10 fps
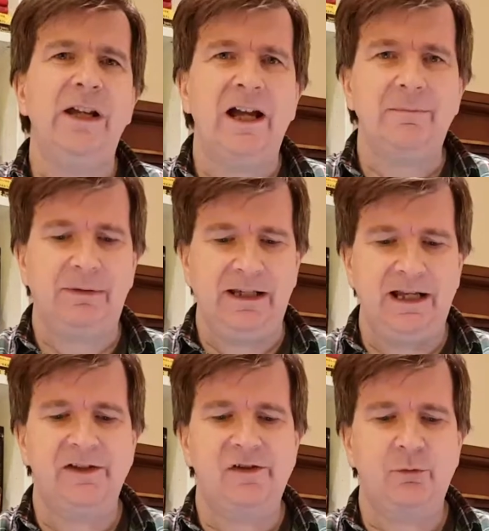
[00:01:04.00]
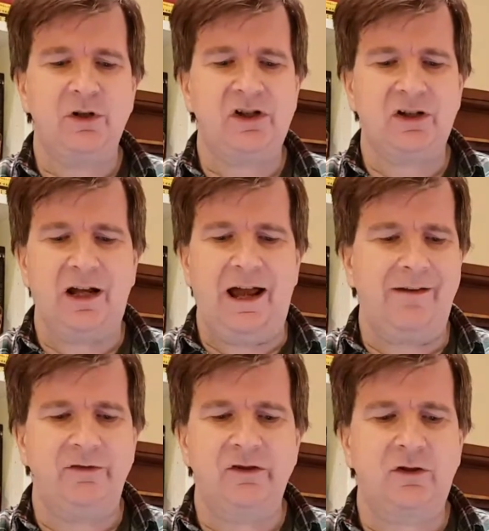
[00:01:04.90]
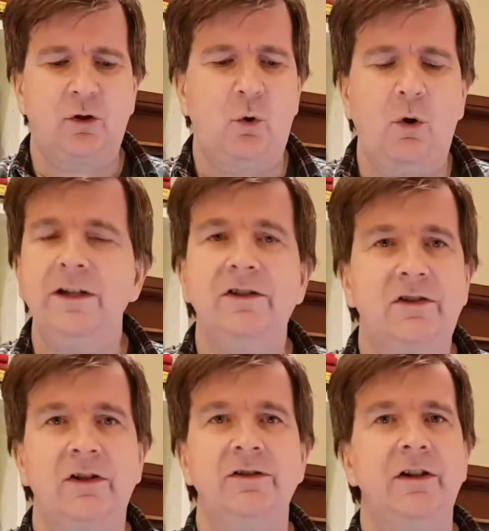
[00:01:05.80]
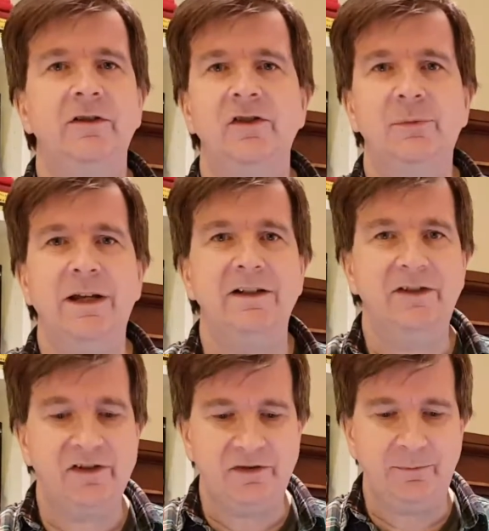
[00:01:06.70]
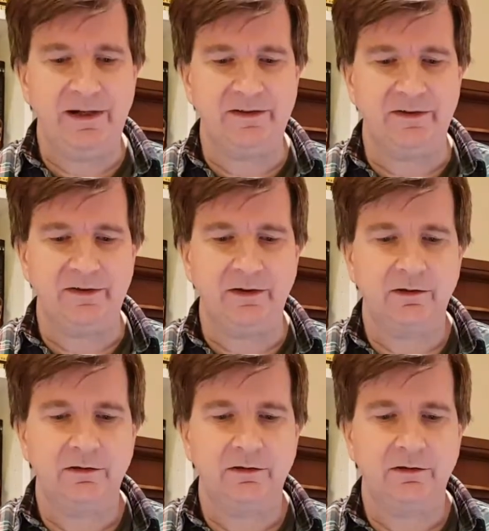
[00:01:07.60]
had plans which haven't quite turned out as we anticipated?